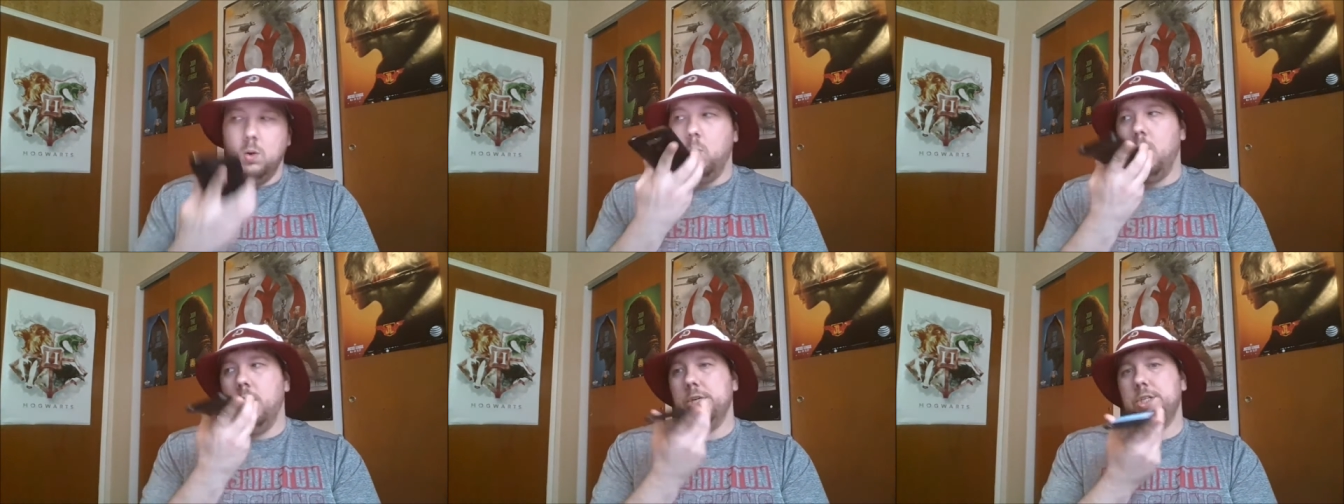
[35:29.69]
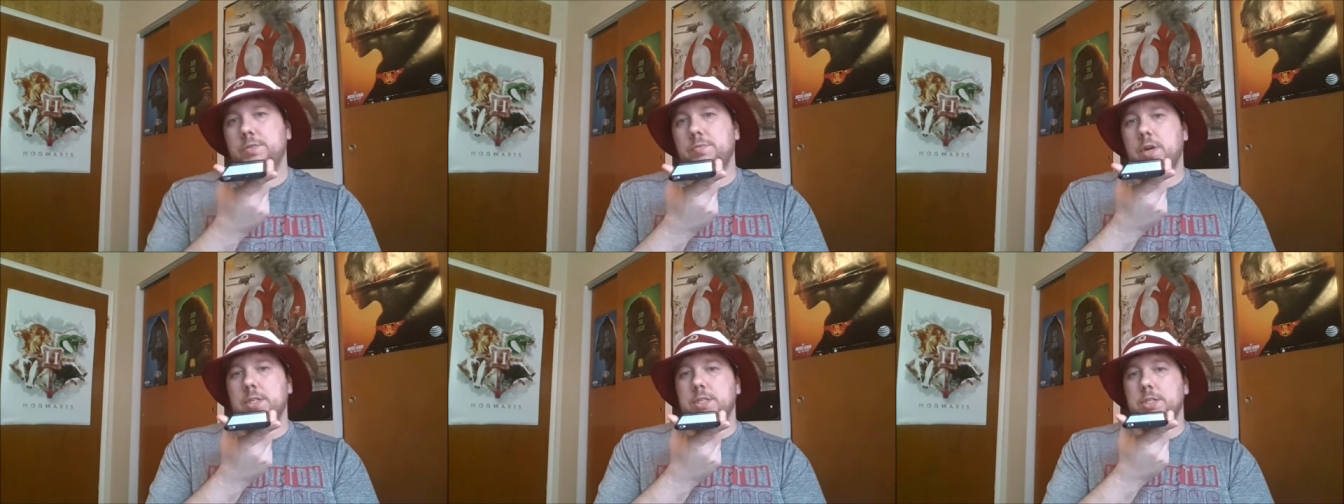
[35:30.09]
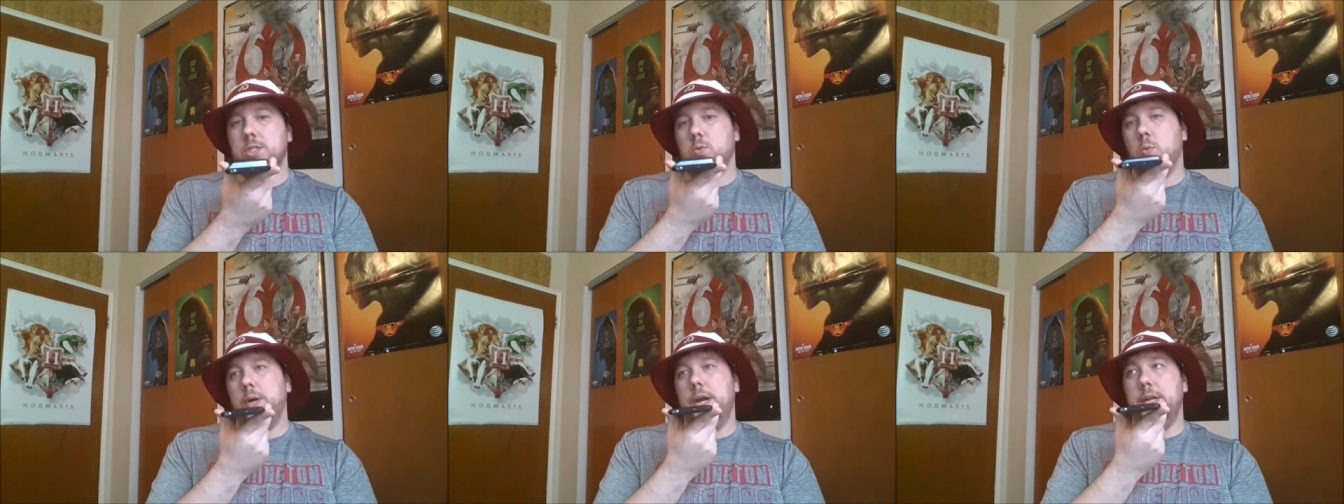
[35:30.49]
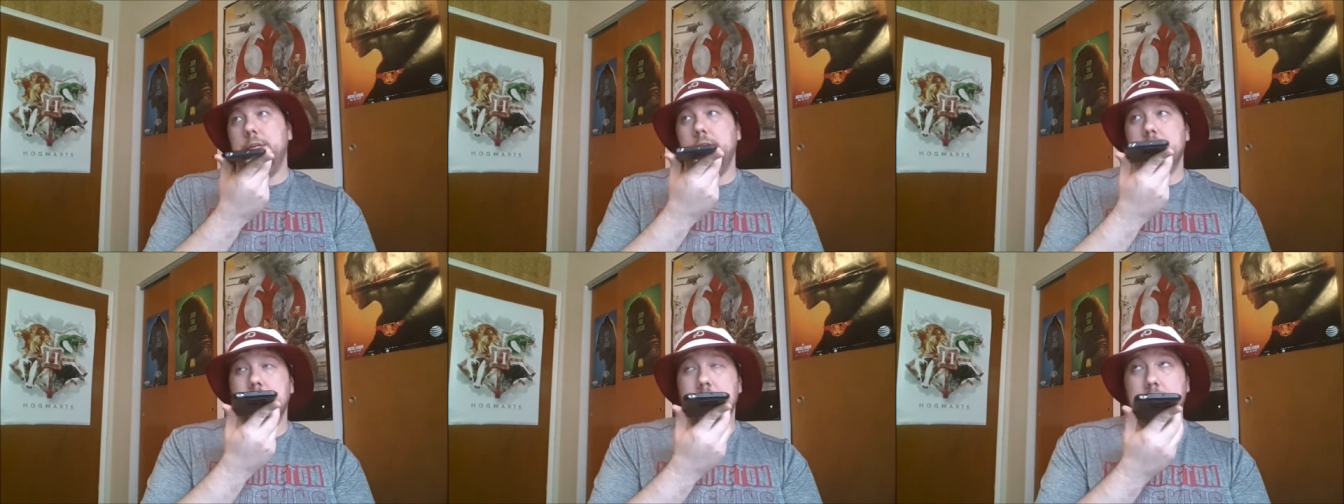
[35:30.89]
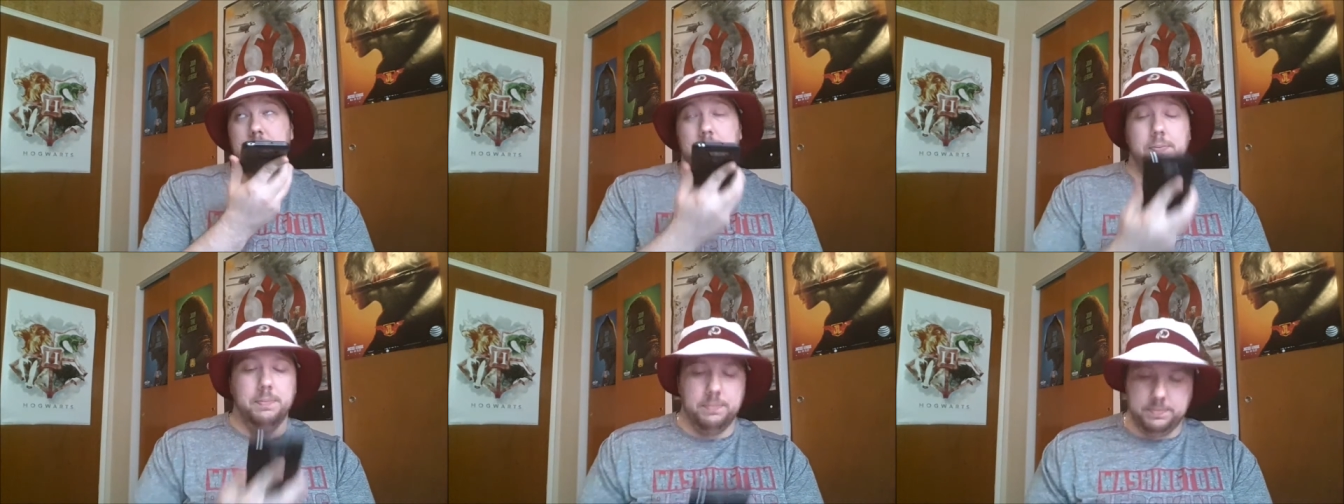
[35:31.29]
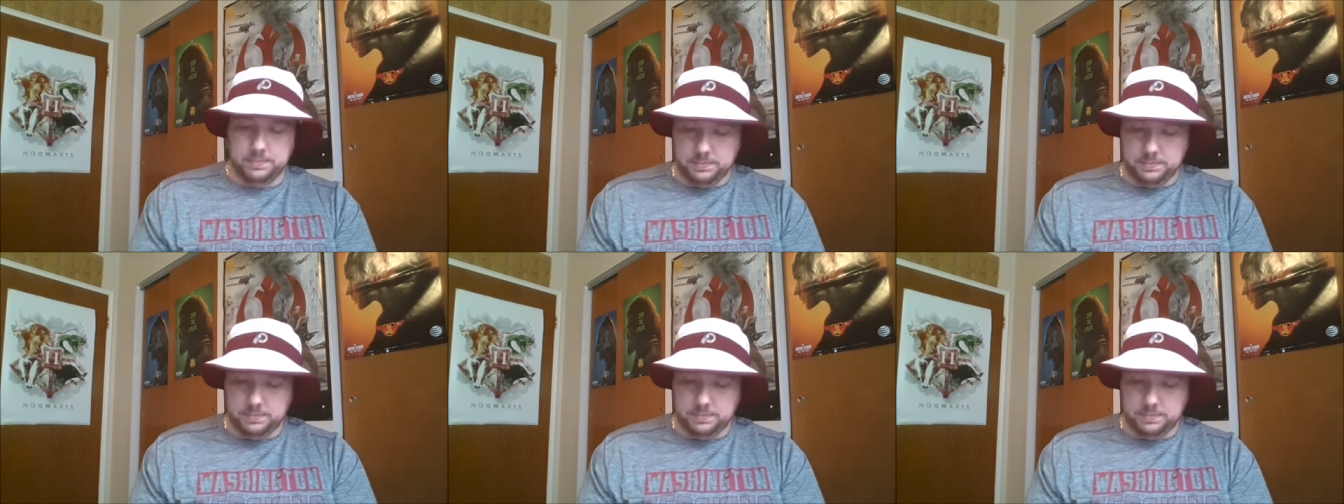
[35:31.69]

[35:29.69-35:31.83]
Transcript: Washington Redskins 2018 season.